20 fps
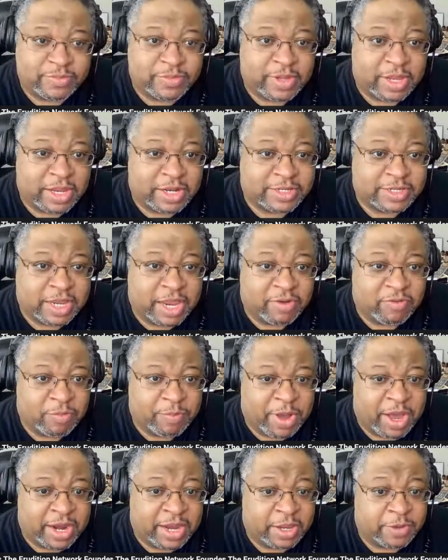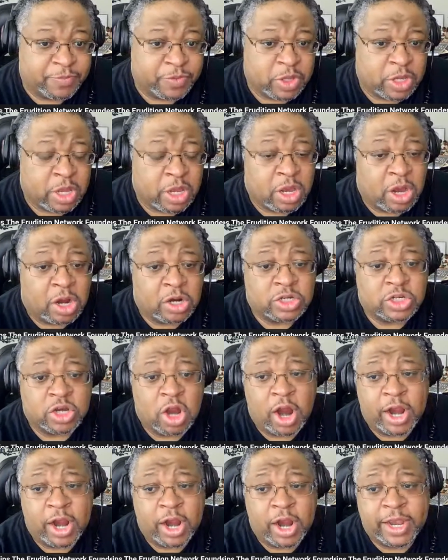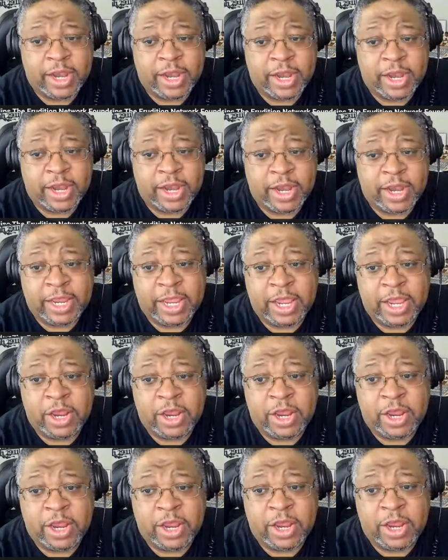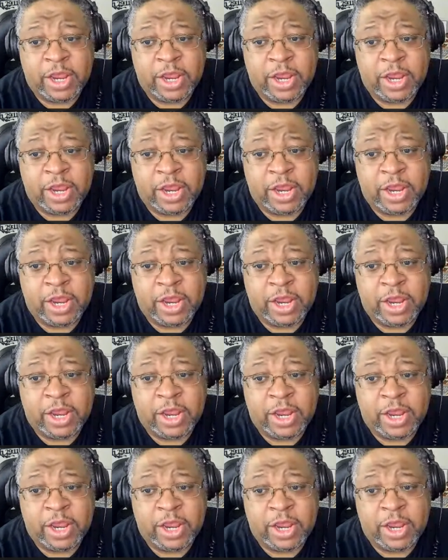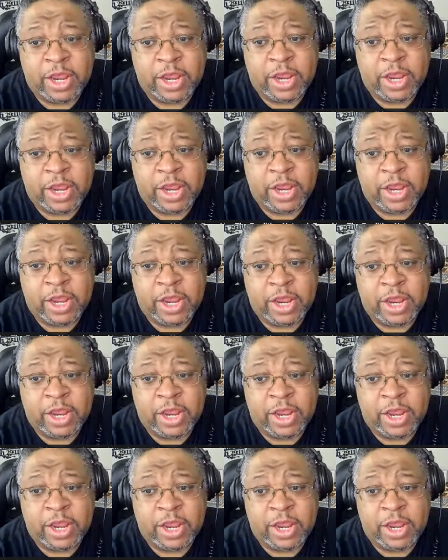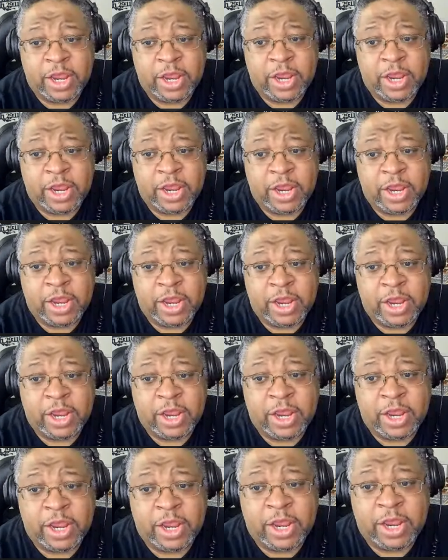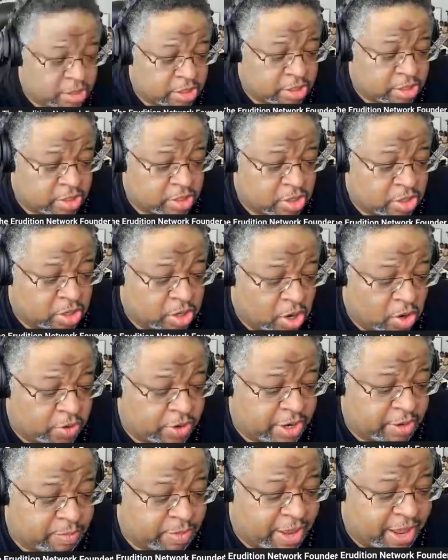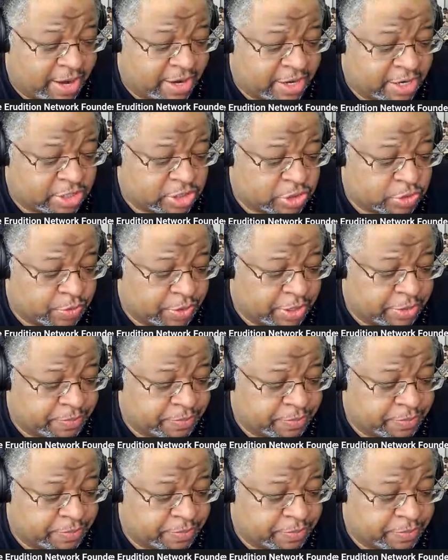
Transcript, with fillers: I'm gonna say everybody are starting on board with the idea of learning Black history